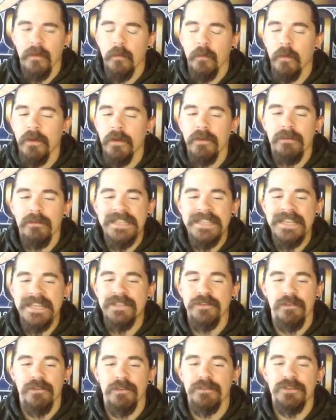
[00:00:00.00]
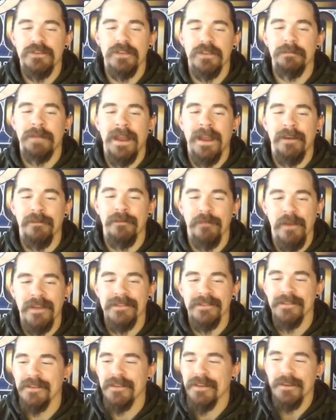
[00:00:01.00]
Well, you're a teacher. You shouldn't
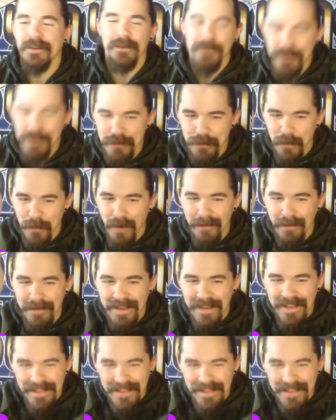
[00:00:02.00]
paraphrase. You should quote